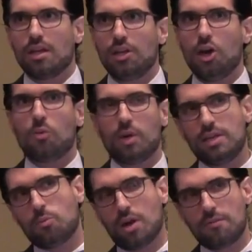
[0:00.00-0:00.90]
you know,
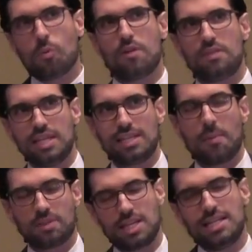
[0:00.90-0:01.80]
one of the
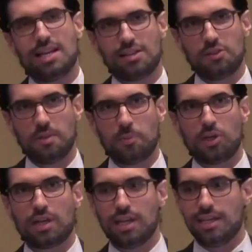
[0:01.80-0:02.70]
examples that he tells in the
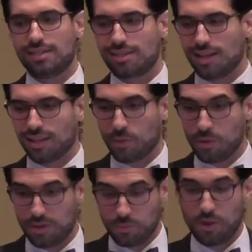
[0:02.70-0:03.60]
book is like
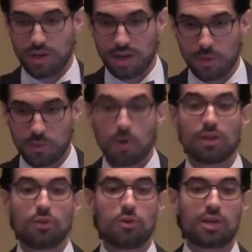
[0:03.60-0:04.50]
when
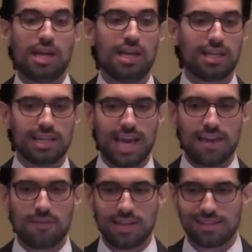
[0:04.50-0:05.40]
Martin Luther King
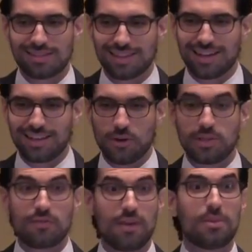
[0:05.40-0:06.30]
gave his
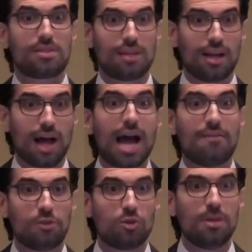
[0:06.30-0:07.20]
his famous "I
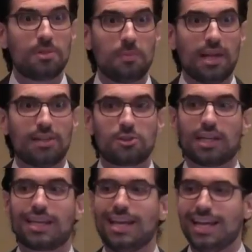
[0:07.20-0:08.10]
Have a Dream" speech.
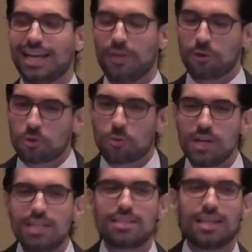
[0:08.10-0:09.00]
Like, there's a
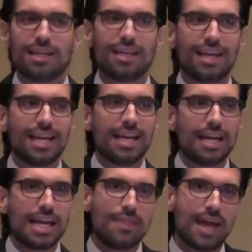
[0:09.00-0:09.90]
reason
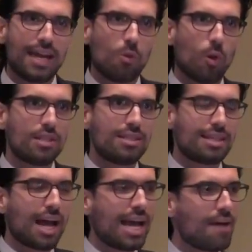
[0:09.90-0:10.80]
that it
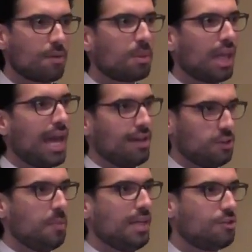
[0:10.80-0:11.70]
wasn't an "I Have a Plan"
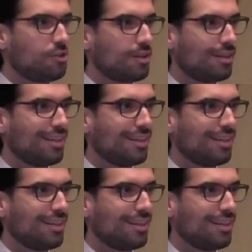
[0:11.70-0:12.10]
speech,